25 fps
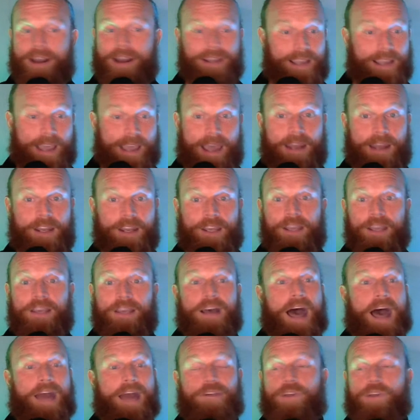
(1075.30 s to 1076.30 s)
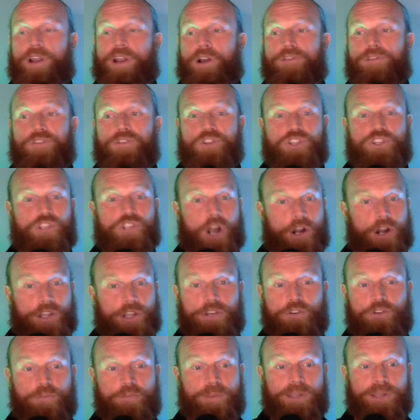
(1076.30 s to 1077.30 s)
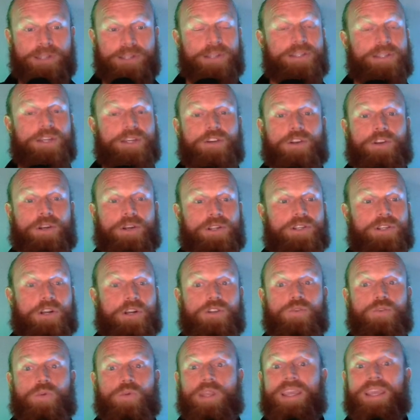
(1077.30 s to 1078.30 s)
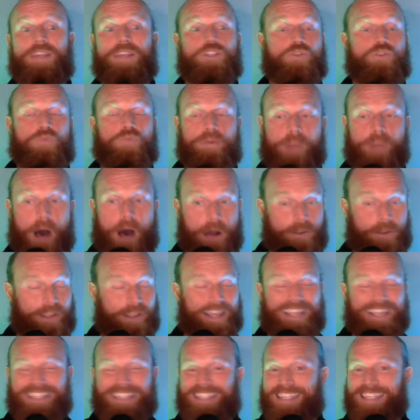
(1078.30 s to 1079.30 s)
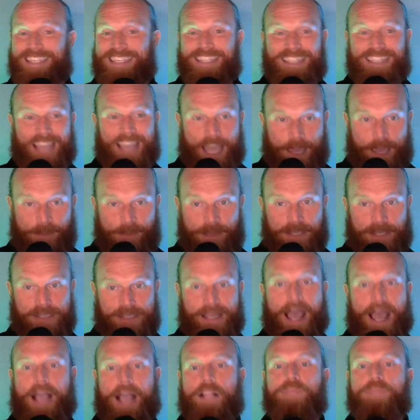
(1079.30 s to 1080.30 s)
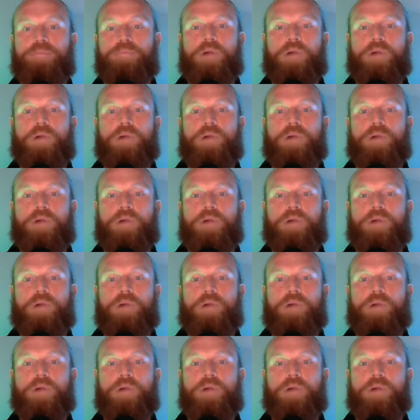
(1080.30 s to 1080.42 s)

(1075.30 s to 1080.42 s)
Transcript: to get. I don't care if you're starting a new business and you're going to start doing kitchen remodeling. It's the same exact